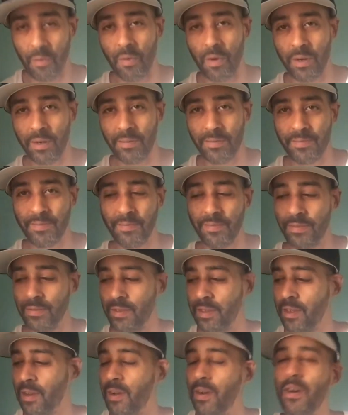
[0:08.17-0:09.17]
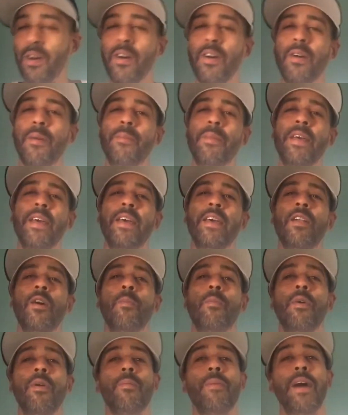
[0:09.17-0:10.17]
one. Oh man, hope
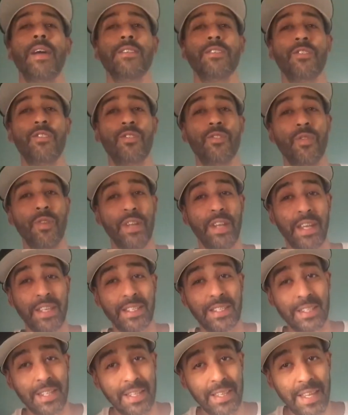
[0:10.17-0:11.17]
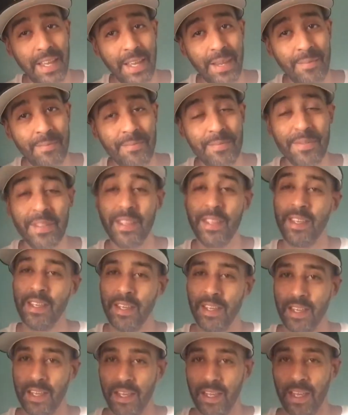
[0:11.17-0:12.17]
everybody's enjoying their Sunday.
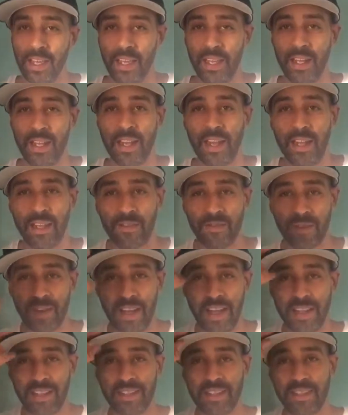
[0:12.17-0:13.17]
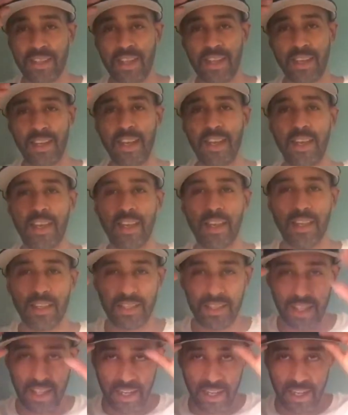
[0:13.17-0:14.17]
Nice relaxing day today,
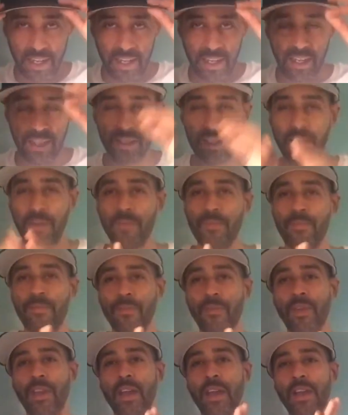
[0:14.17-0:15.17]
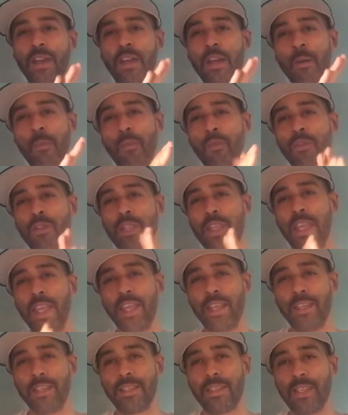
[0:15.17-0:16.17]
taking it easy. We got a couple
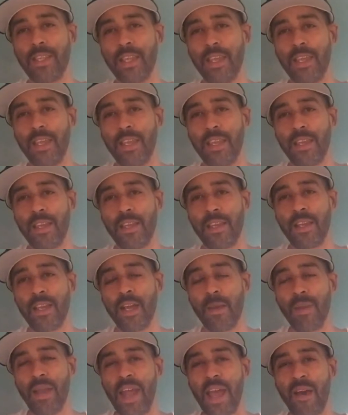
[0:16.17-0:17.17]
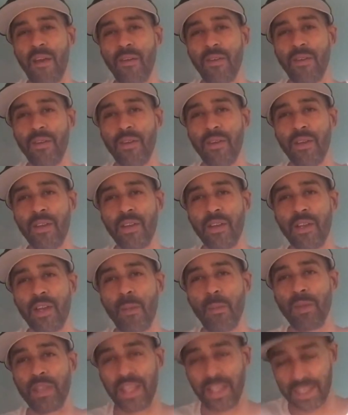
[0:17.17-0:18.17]
things coming out. A
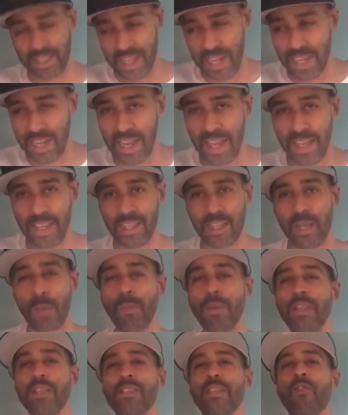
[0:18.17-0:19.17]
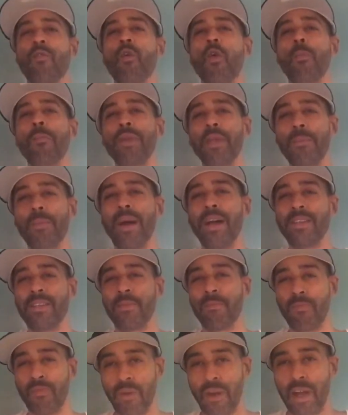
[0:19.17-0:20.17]
couple things I like, a couple things that caught me by
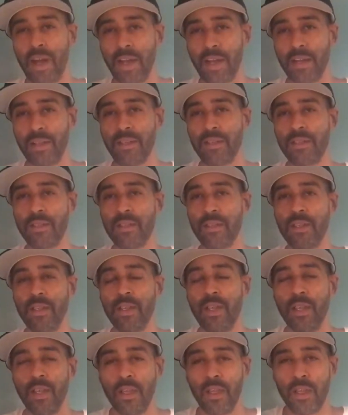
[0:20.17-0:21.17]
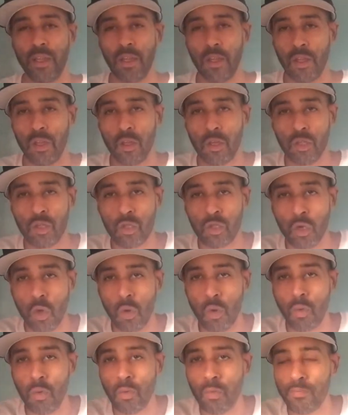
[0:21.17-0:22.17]
surprise.
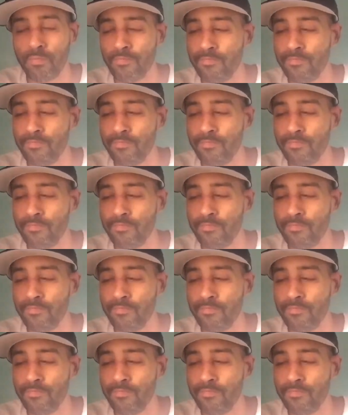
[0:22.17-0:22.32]
So